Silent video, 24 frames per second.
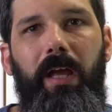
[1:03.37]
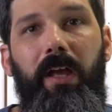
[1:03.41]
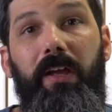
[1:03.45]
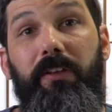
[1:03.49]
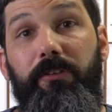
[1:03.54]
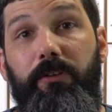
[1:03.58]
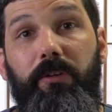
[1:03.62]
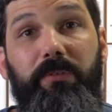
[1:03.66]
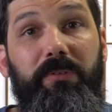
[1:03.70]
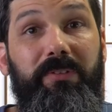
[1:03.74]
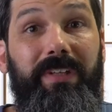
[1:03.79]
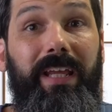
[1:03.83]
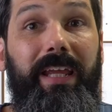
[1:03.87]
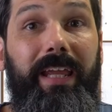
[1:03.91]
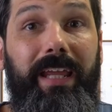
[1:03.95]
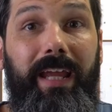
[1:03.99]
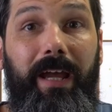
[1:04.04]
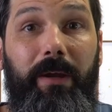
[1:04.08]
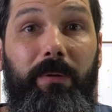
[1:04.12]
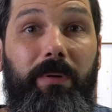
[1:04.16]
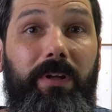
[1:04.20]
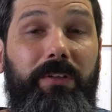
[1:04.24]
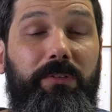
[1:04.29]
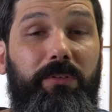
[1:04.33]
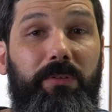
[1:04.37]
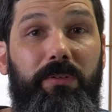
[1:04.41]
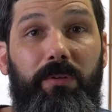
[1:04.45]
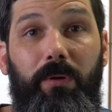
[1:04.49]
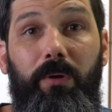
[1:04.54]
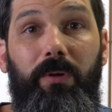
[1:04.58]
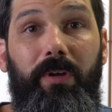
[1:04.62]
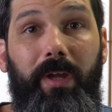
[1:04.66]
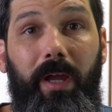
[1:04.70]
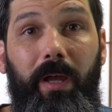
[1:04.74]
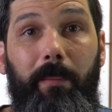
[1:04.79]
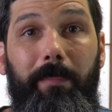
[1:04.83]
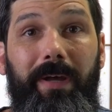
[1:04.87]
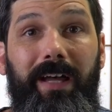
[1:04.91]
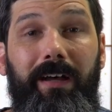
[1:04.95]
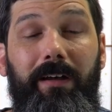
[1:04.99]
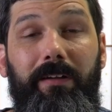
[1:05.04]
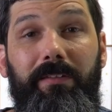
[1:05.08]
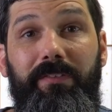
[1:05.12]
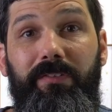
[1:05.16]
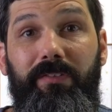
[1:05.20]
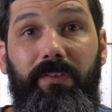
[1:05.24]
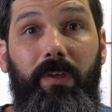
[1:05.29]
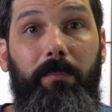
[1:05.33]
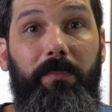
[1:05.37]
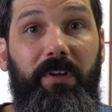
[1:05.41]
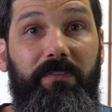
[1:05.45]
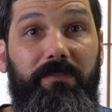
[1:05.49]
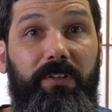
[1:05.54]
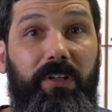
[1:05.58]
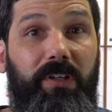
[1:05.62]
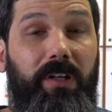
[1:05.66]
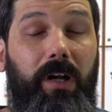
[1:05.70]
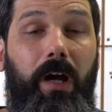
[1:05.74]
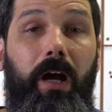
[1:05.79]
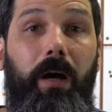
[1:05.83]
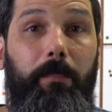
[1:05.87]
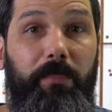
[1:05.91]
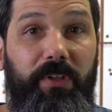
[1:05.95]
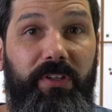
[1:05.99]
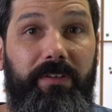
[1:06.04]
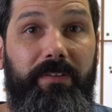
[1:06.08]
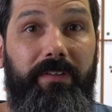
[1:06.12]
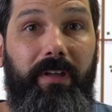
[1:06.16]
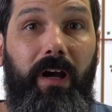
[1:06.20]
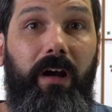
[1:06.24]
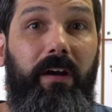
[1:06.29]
So today I want to talk about some of the common